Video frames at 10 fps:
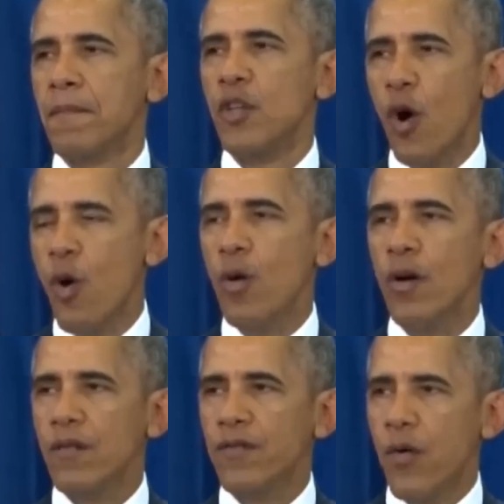
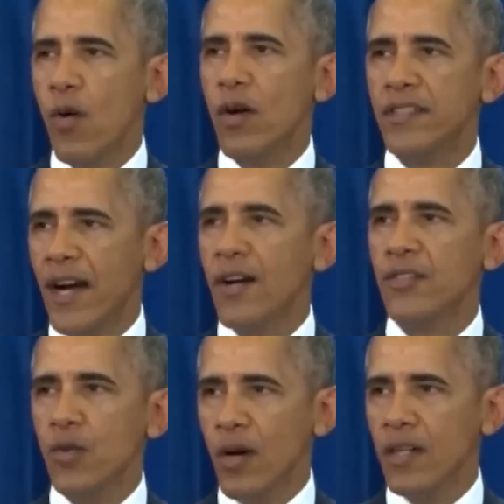No foreign
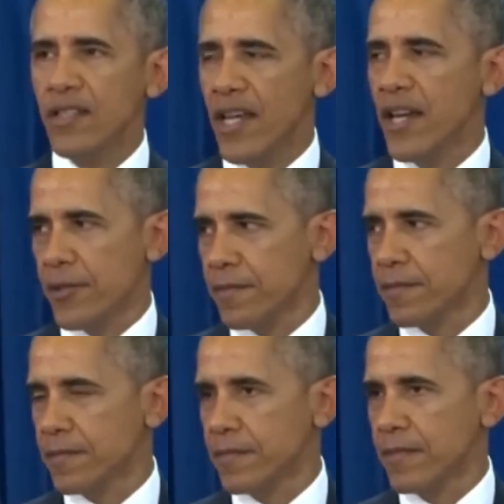terrorist
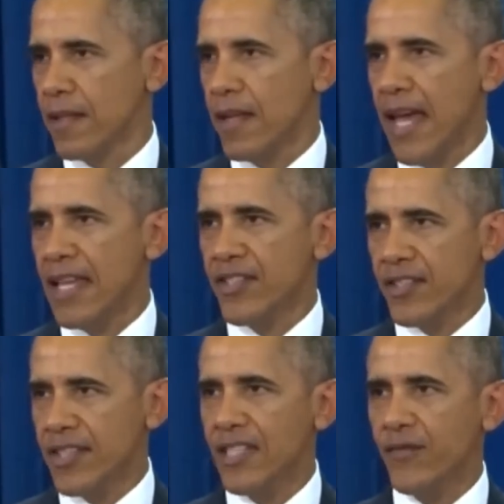organization has
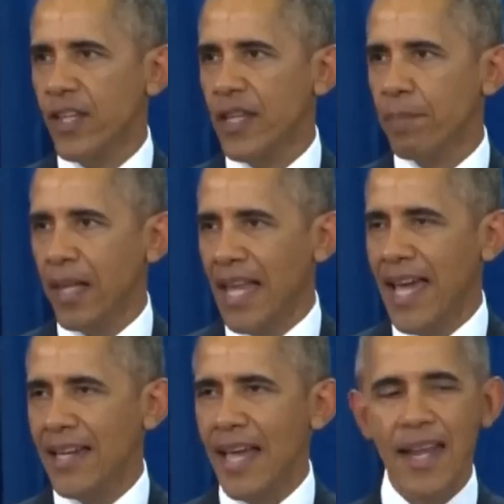successfully
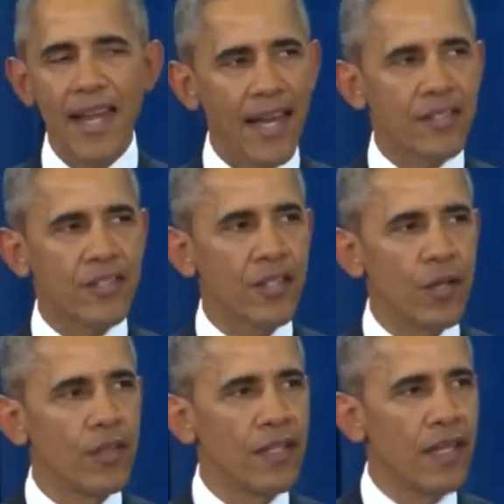planned and
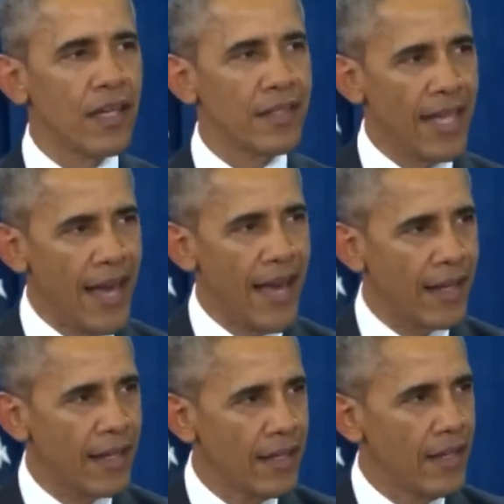executed an attack
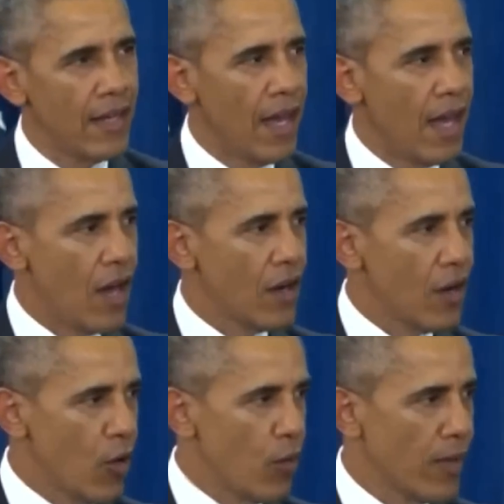on
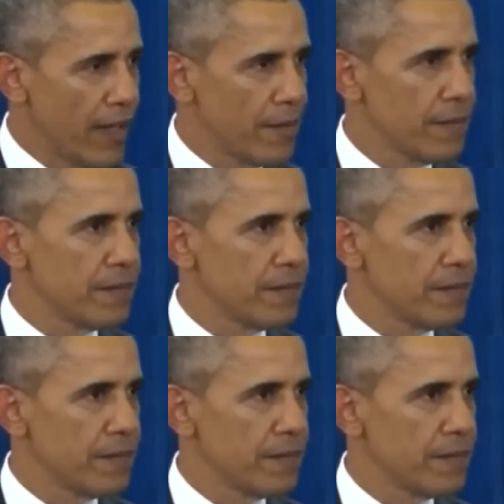our homeland.